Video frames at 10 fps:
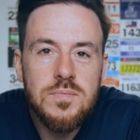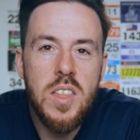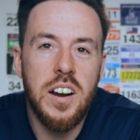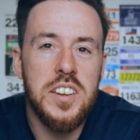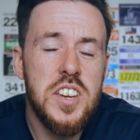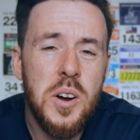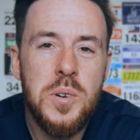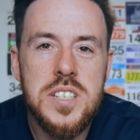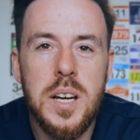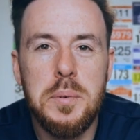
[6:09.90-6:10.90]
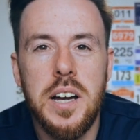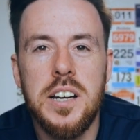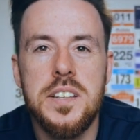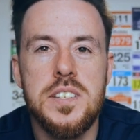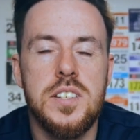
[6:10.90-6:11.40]
Alright, yo, what's up
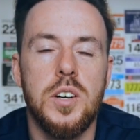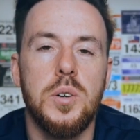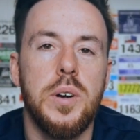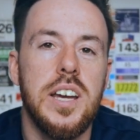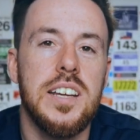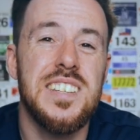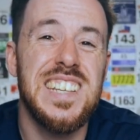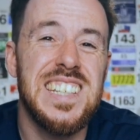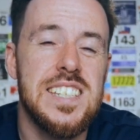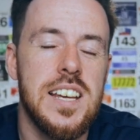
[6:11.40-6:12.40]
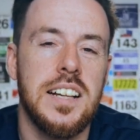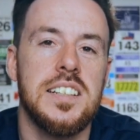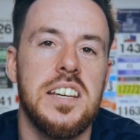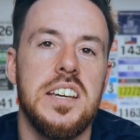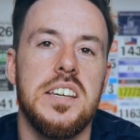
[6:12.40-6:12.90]
guys? So it is
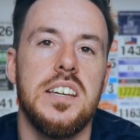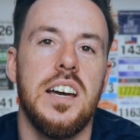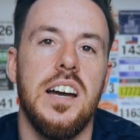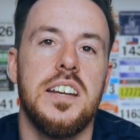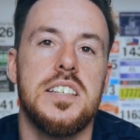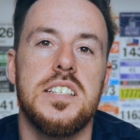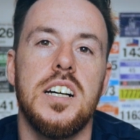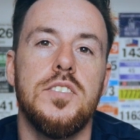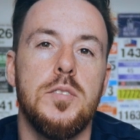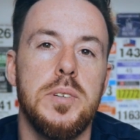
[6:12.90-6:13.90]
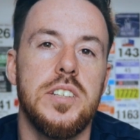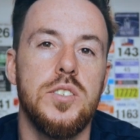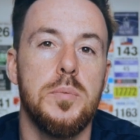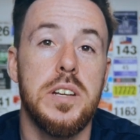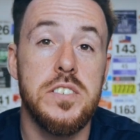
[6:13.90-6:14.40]
Saturday and it's time for me to
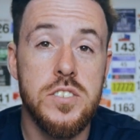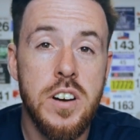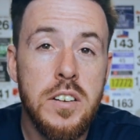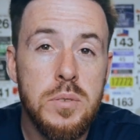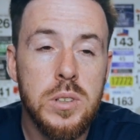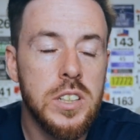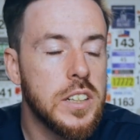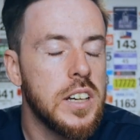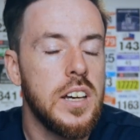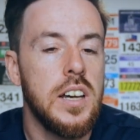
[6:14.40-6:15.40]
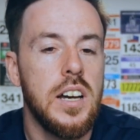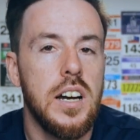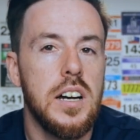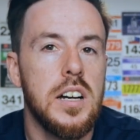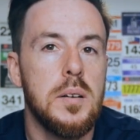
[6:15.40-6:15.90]
do a bit of strength work.
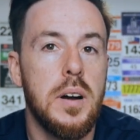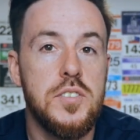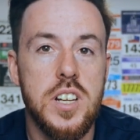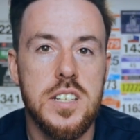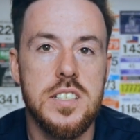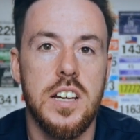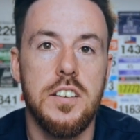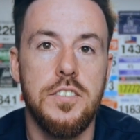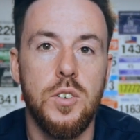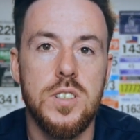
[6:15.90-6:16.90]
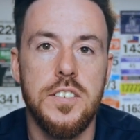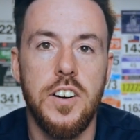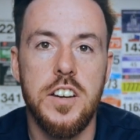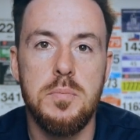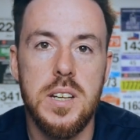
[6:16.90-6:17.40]
I've just done
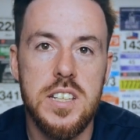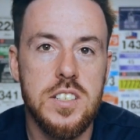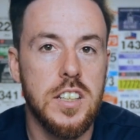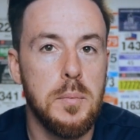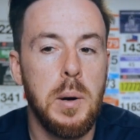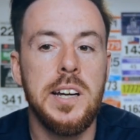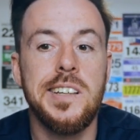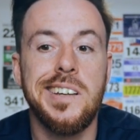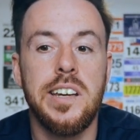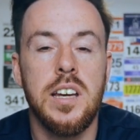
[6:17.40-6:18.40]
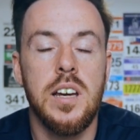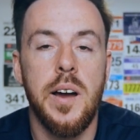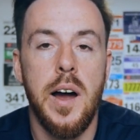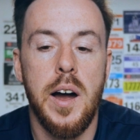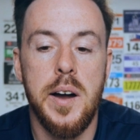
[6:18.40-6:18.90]
45 minutes on the bike.
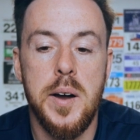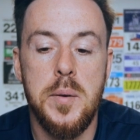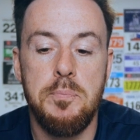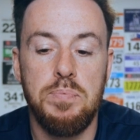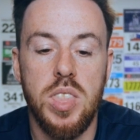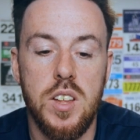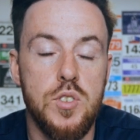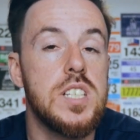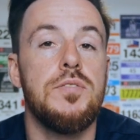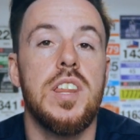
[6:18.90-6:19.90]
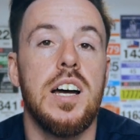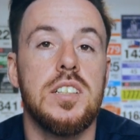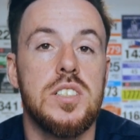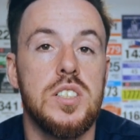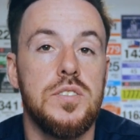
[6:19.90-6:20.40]
The reason for that
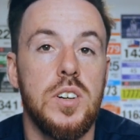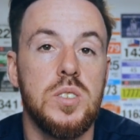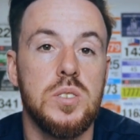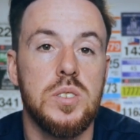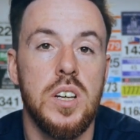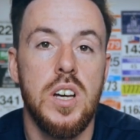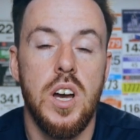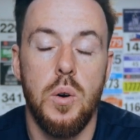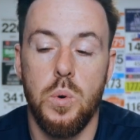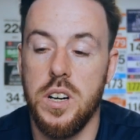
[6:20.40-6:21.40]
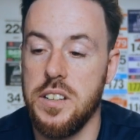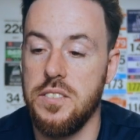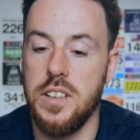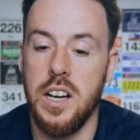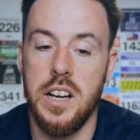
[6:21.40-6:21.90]
is twofold.
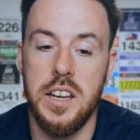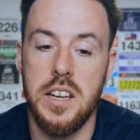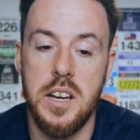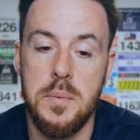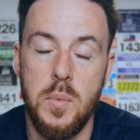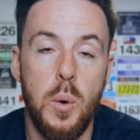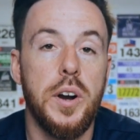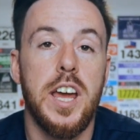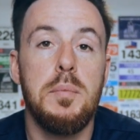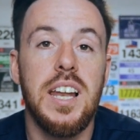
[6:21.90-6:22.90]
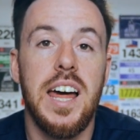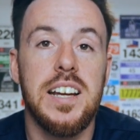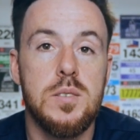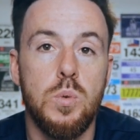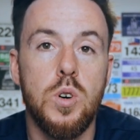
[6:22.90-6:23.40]
One, I want to get my
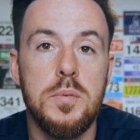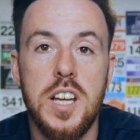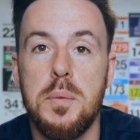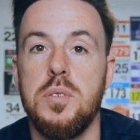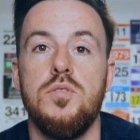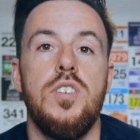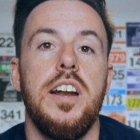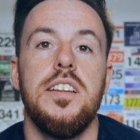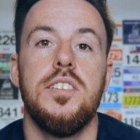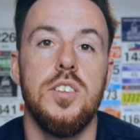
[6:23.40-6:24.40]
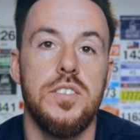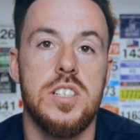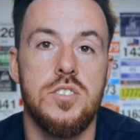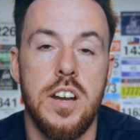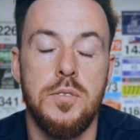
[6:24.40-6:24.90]
legs warmed up and ready to do this
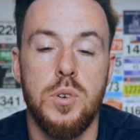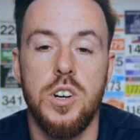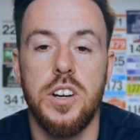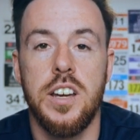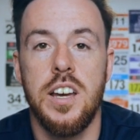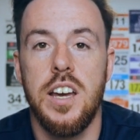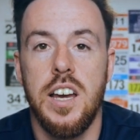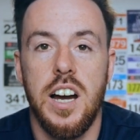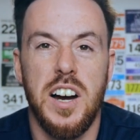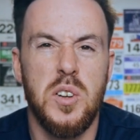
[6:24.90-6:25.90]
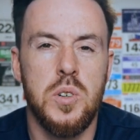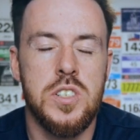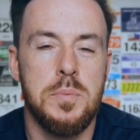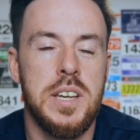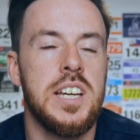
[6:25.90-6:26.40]
strength work. And
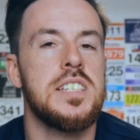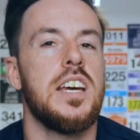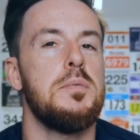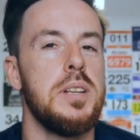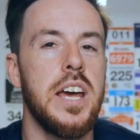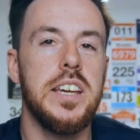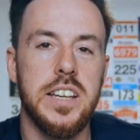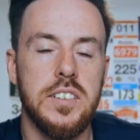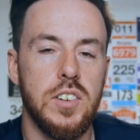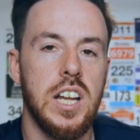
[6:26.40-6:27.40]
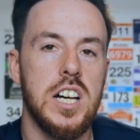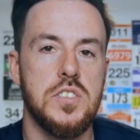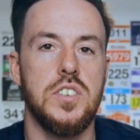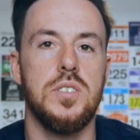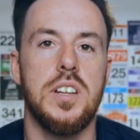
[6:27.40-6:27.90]
also, because they've been aching the
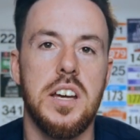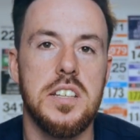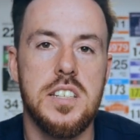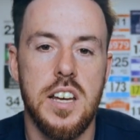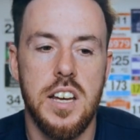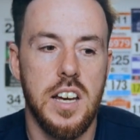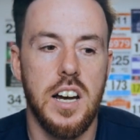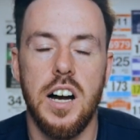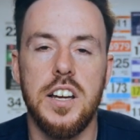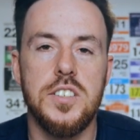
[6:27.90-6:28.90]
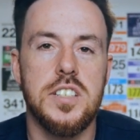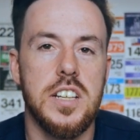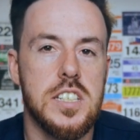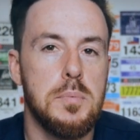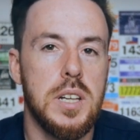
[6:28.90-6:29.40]
last few days, I used it
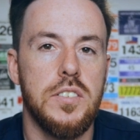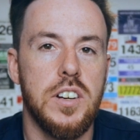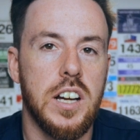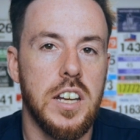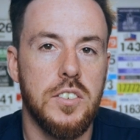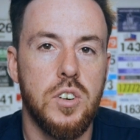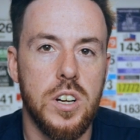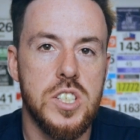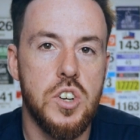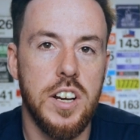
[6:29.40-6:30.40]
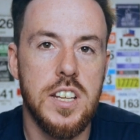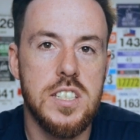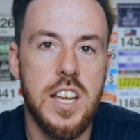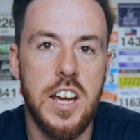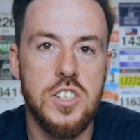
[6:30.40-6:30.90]
as a bit of a kind of cross training
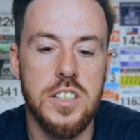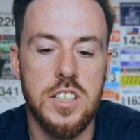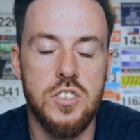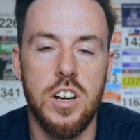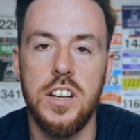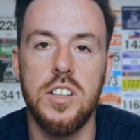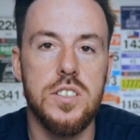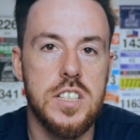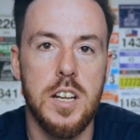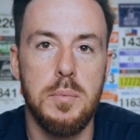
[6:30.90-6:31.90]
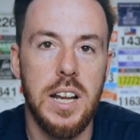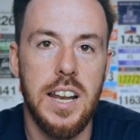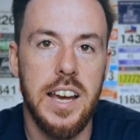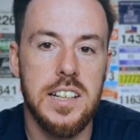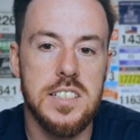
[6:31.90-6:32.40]
session to try and loosen up my
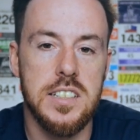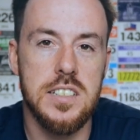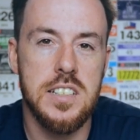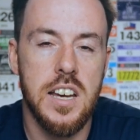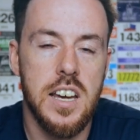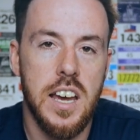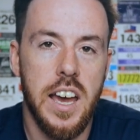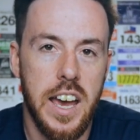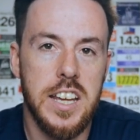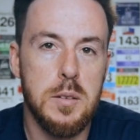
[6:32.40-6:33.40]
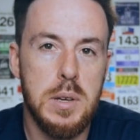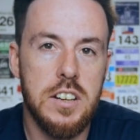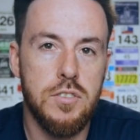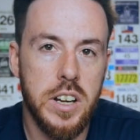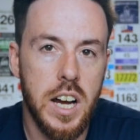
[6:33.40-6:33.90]
legs and aid a bit
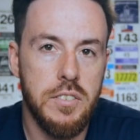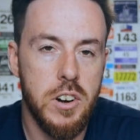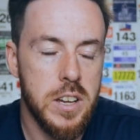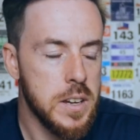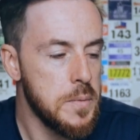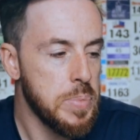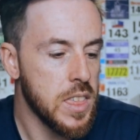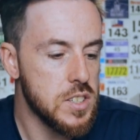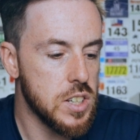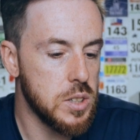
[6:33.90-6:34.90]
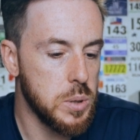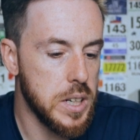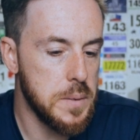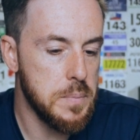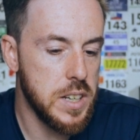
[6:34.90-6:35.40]
of recovery.
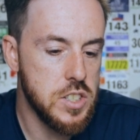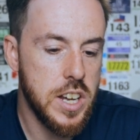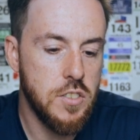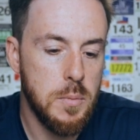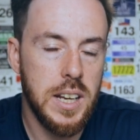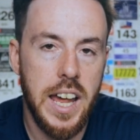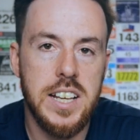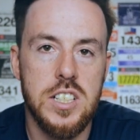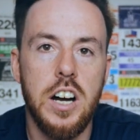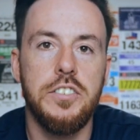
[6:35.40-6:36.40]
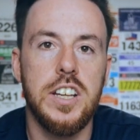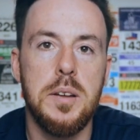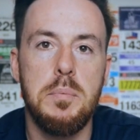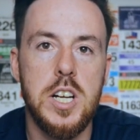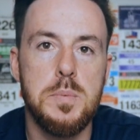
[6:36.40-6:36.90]
So in general, my legs are
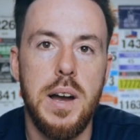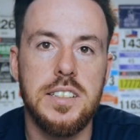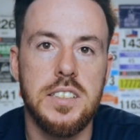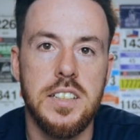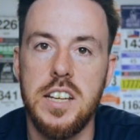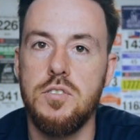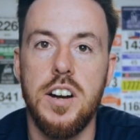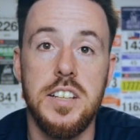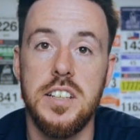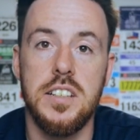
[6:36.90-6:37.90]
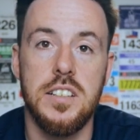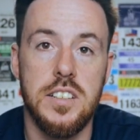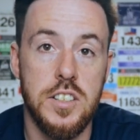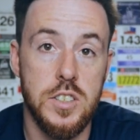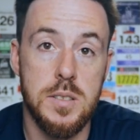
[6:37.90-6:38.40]
feeling much better today, ready
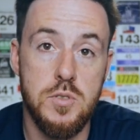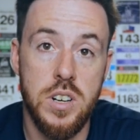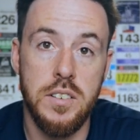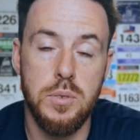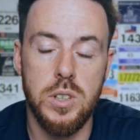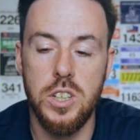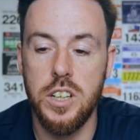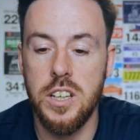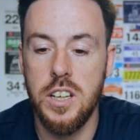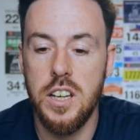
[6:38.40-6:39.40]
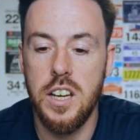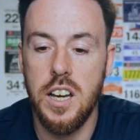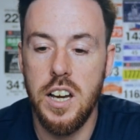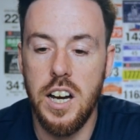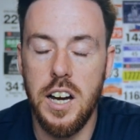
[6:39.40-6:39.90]
to do some strength work.
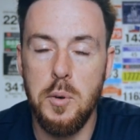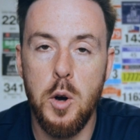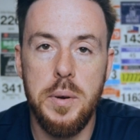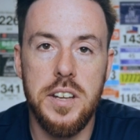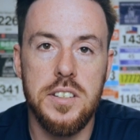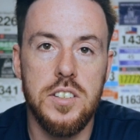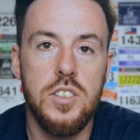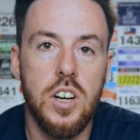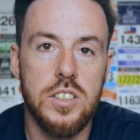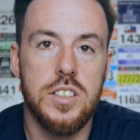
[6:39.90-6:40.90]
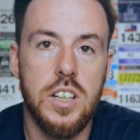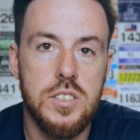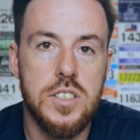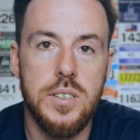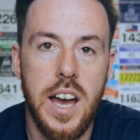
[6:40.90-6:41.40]
I'm hoping not to go
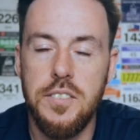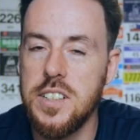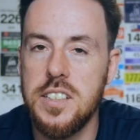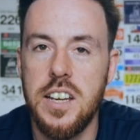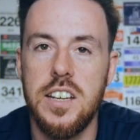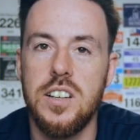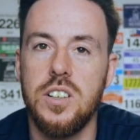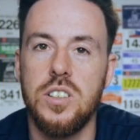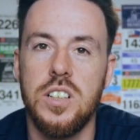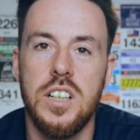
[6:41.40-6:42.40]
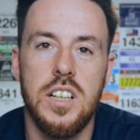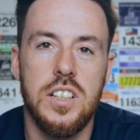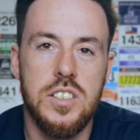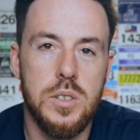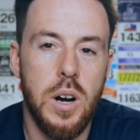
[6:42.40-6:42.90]
too heavy today or
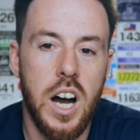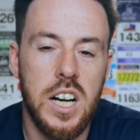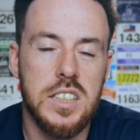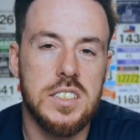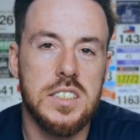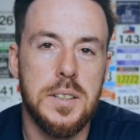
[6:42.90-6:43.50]
too hard.